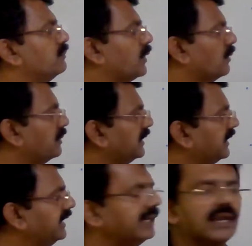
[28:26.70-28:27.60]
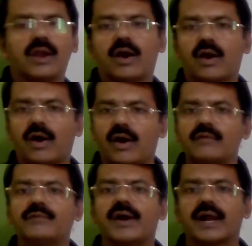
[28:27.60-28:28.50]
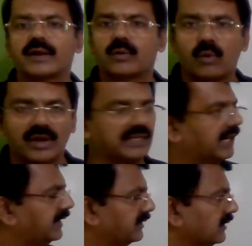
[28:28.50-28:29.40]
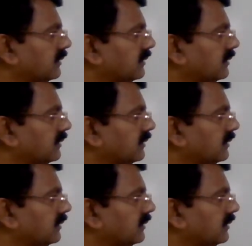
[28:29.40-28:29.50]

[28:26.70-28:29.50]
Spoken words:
property of a quadrilateral.